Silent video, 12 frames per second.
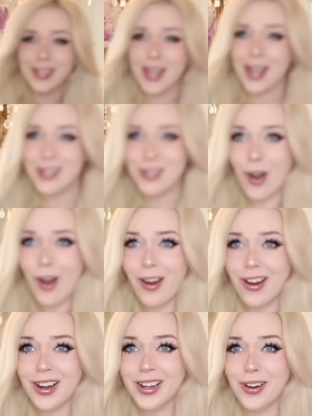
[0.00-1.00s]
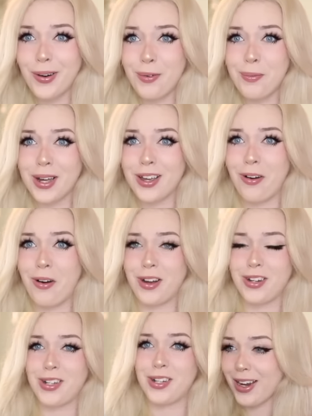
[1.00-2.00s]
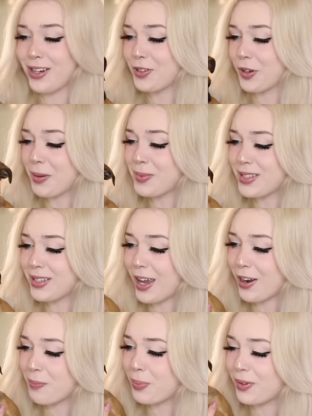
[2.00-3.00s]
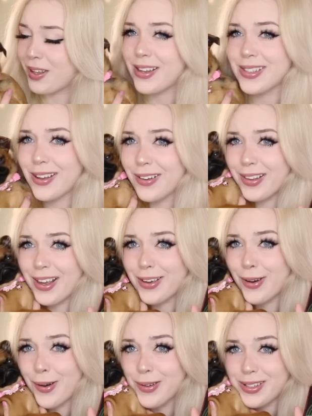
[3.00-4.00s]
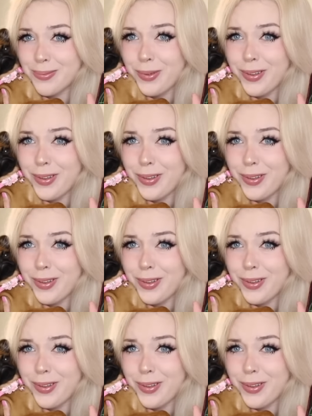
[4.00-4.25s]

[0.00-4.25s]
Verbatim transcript: it said dog. Oh my gosh. Angel, I'm scared, please. I don't like ghosts,